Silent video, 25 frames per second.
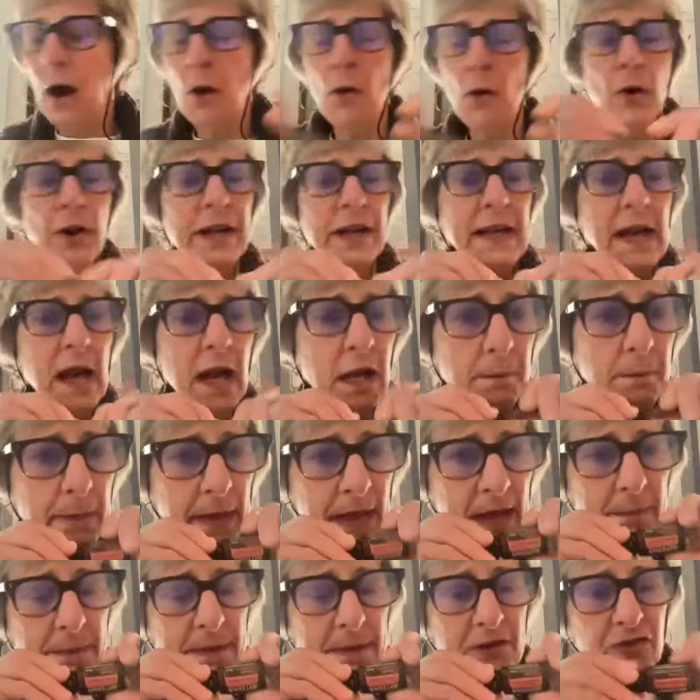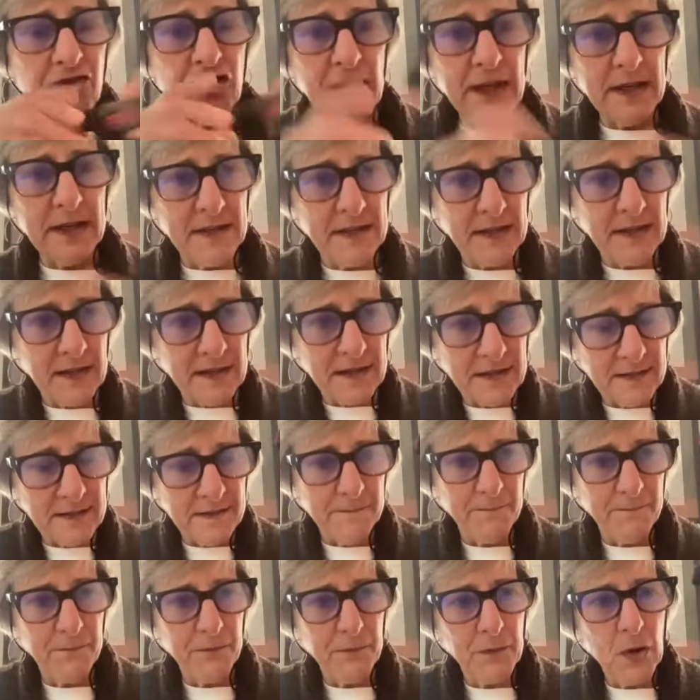our young baby
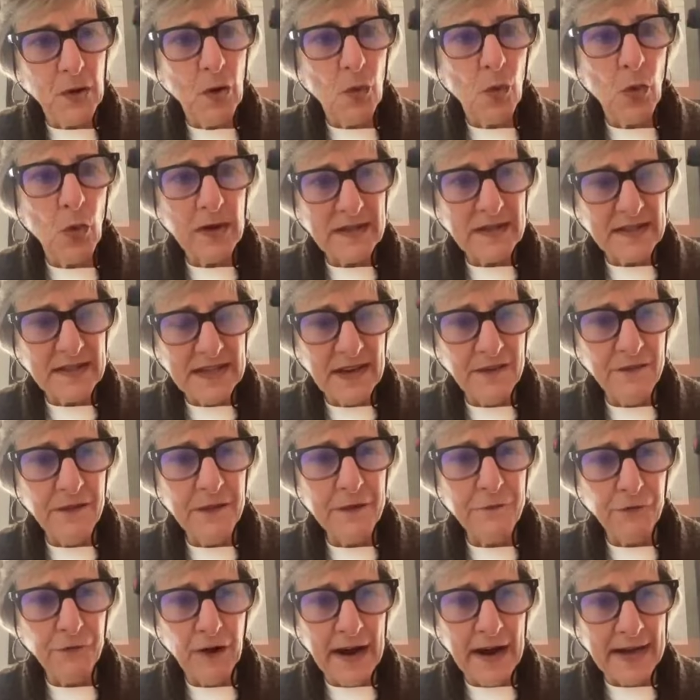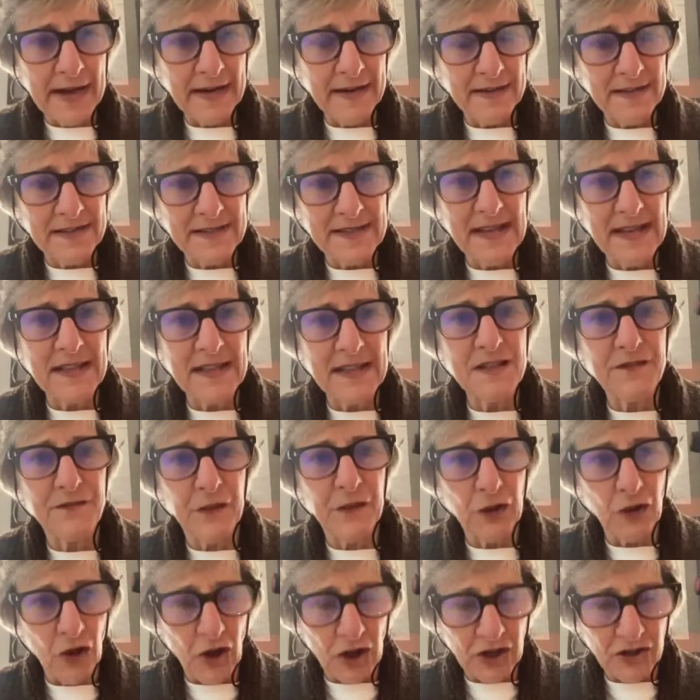Jesus was given frankincense
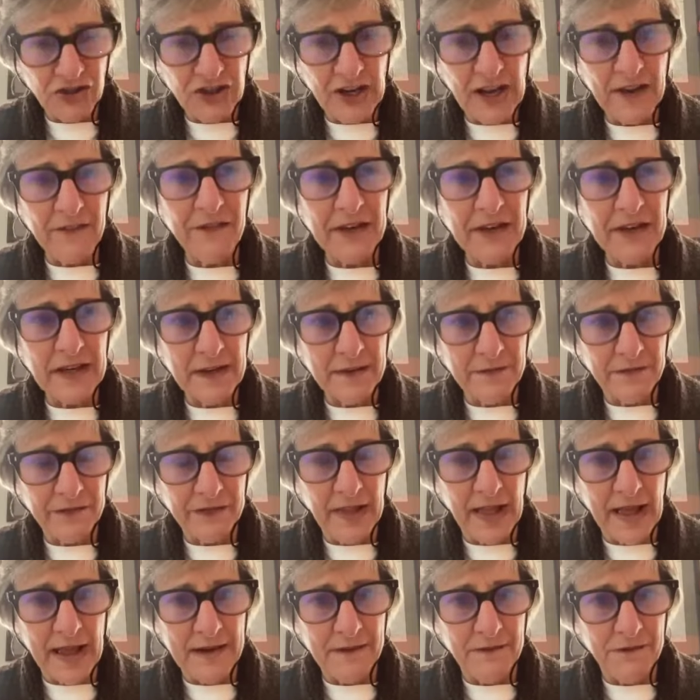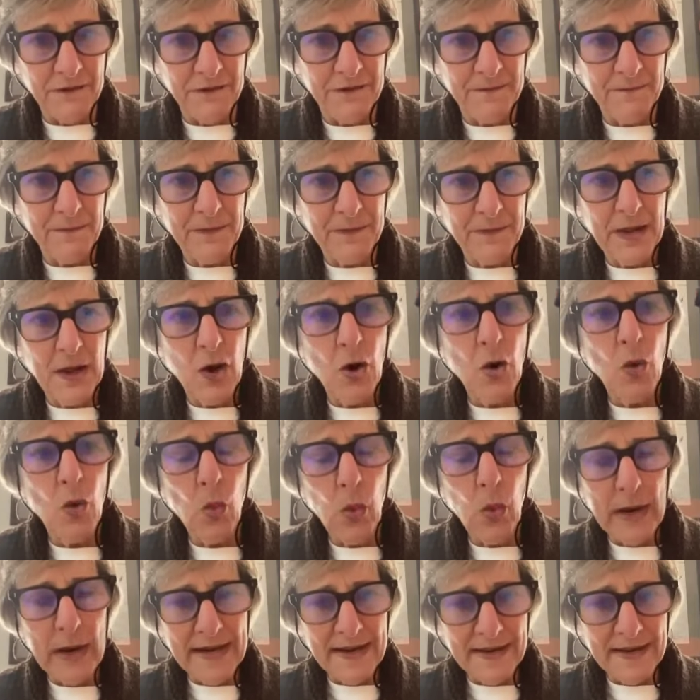for longevity of life,
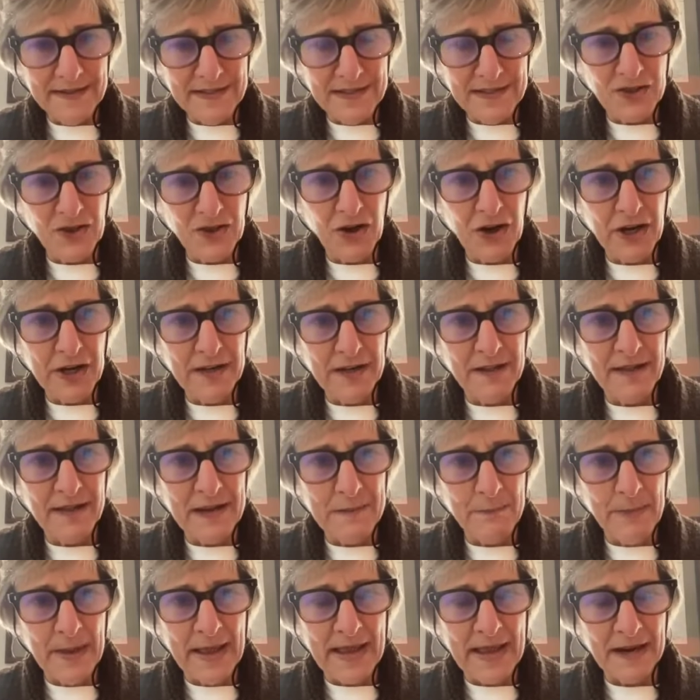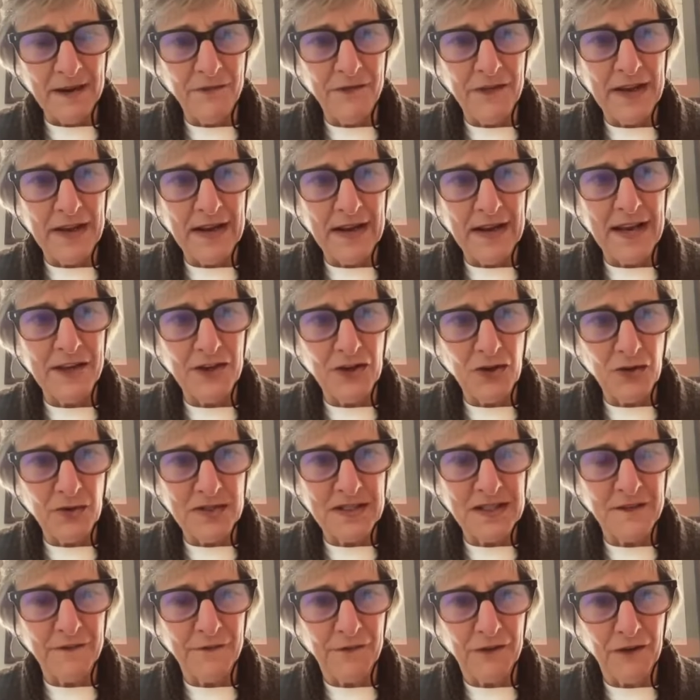we can certainly benefit and
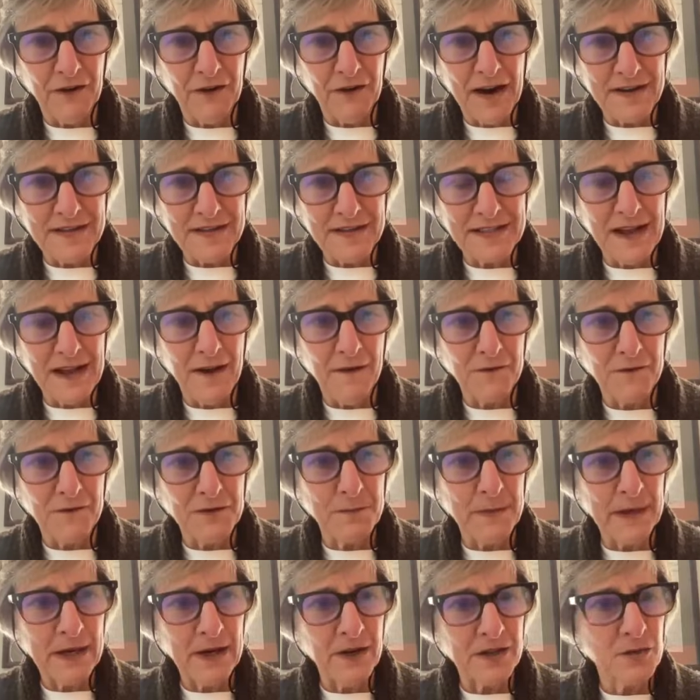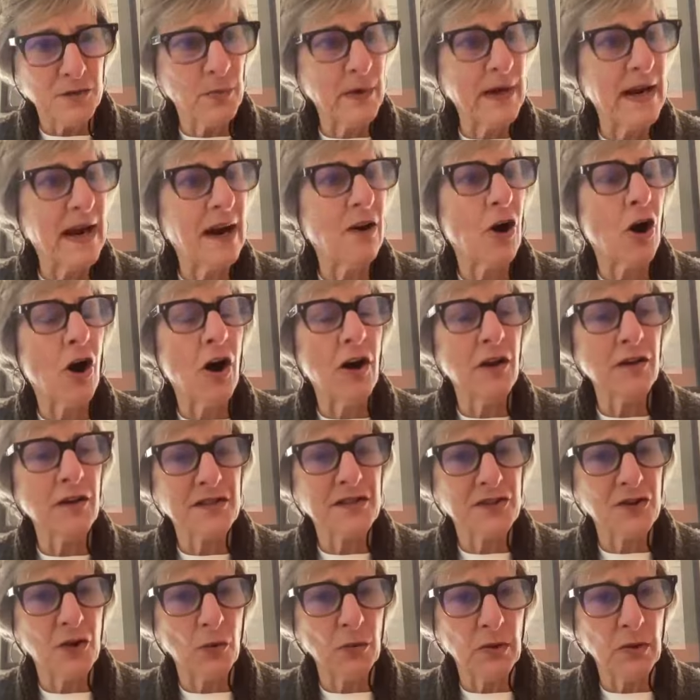use it for ourselves because we are
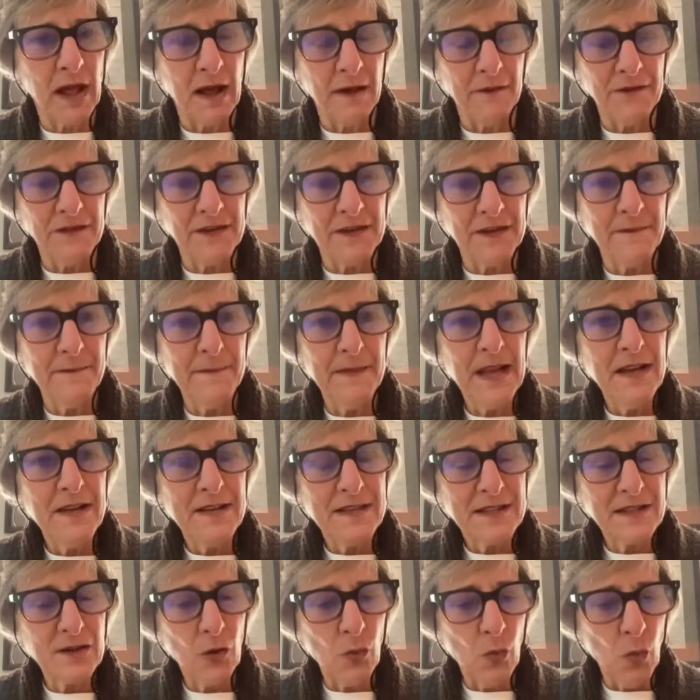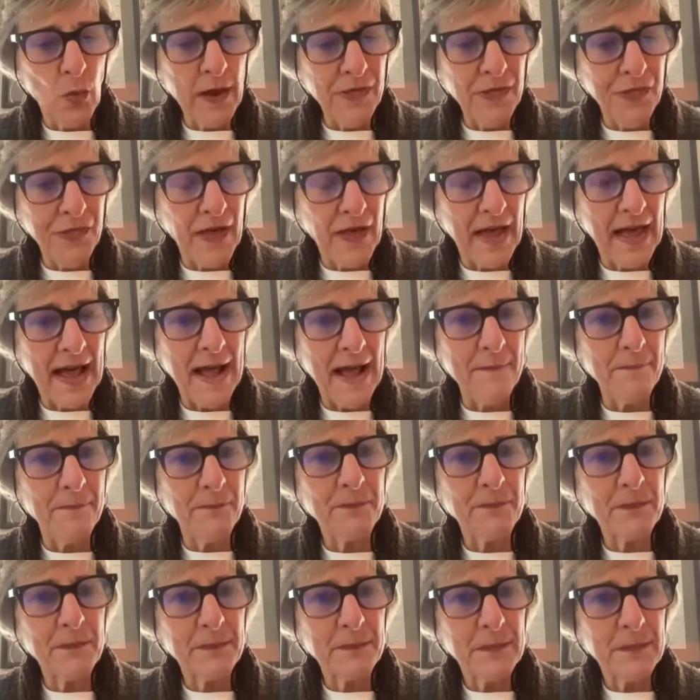all so loved. So with
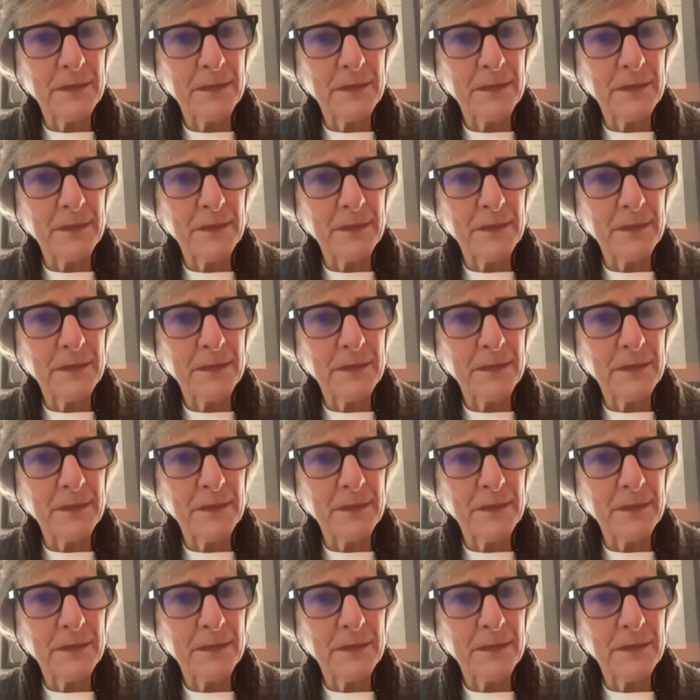that,